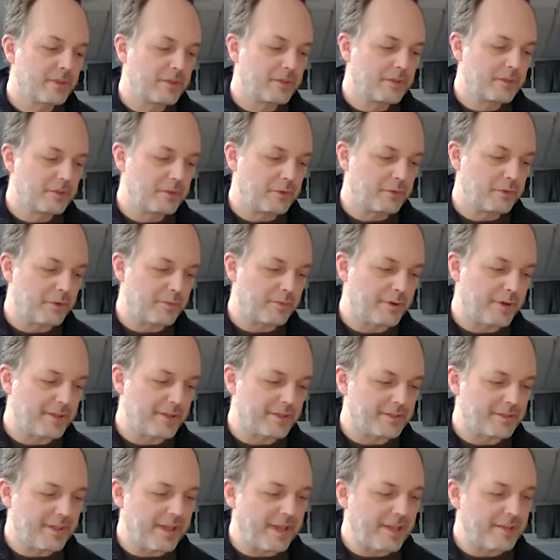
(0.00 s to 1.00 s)
So you want to
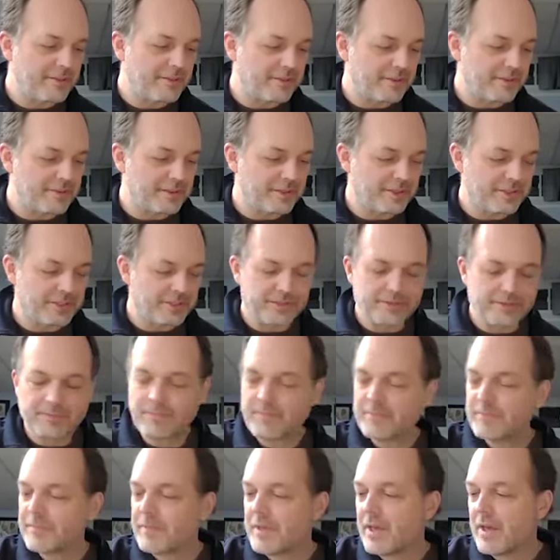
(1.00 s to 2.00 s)
practice that transition.
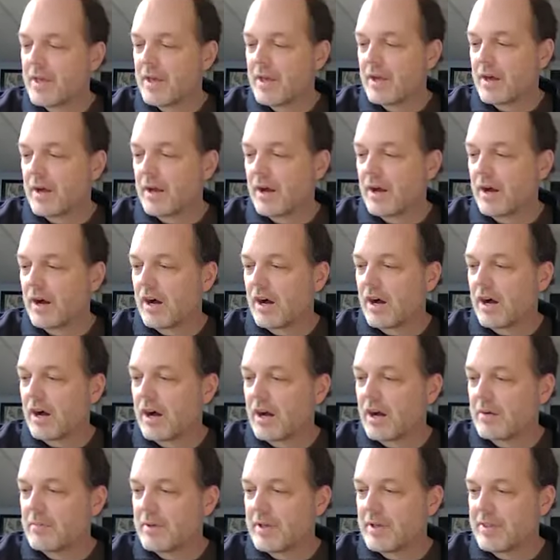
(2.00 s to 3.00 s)

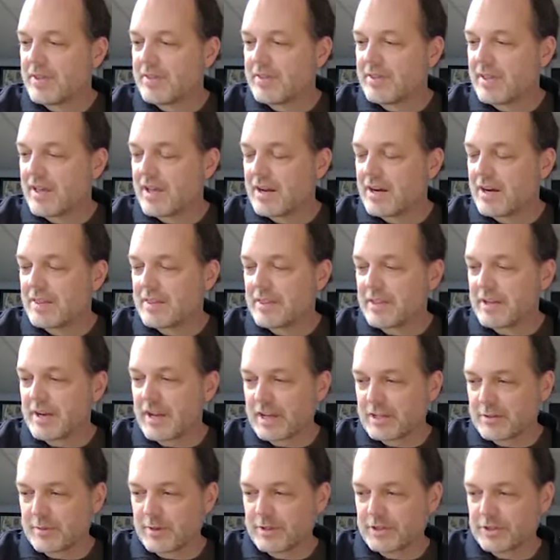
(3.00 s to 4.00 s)
And then in the
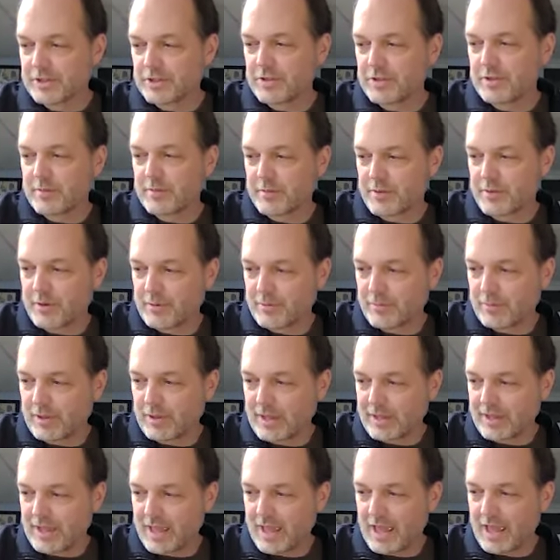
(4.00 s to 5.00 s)
next measure, you're
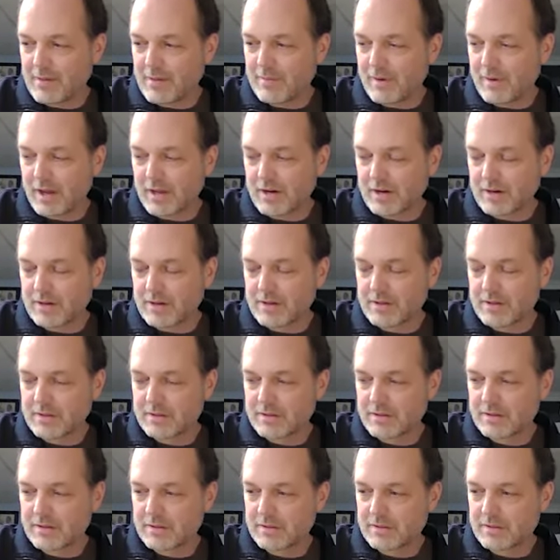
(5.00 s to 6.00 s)
playing A minor
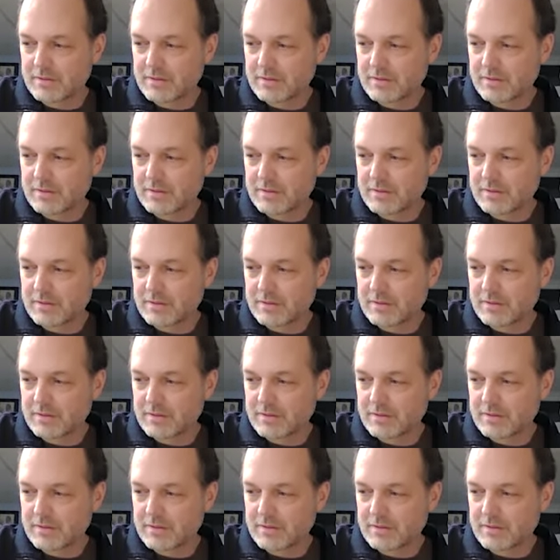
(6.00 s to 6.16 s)
and